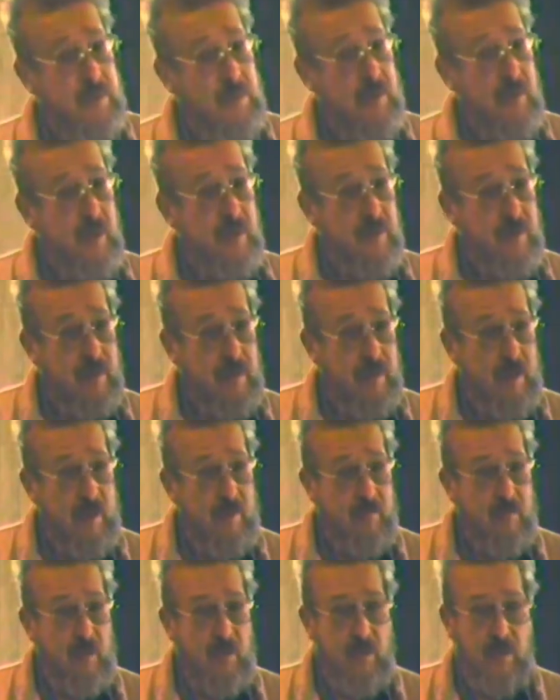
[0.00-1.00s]
against the
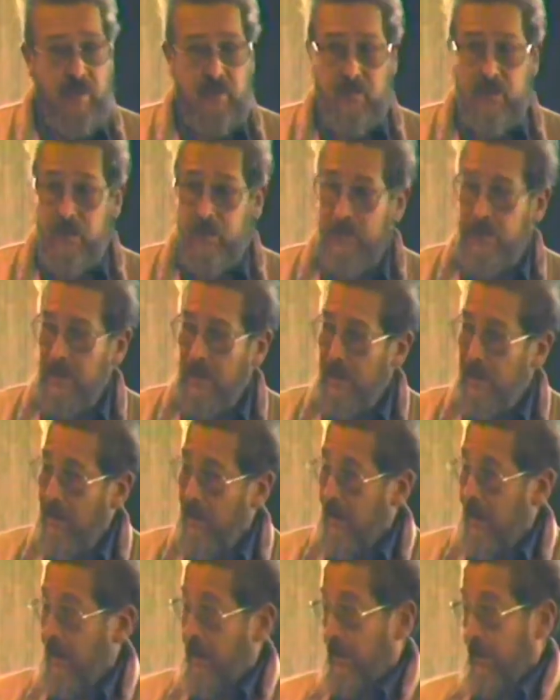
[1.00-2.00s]
government. She said,
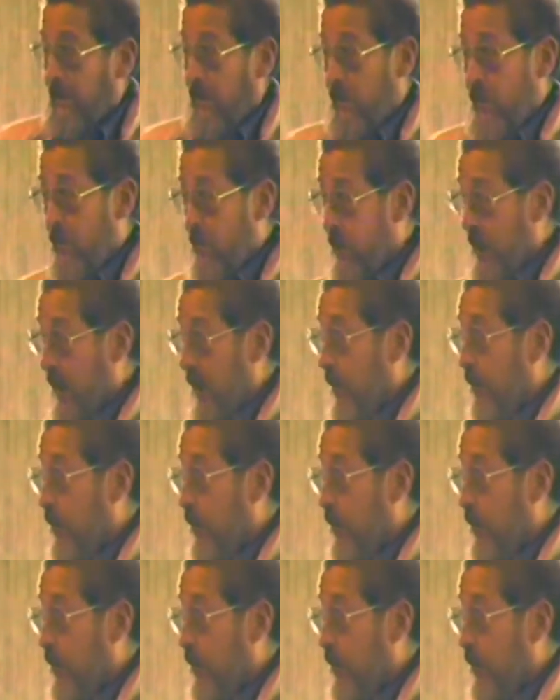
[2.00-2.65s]
you better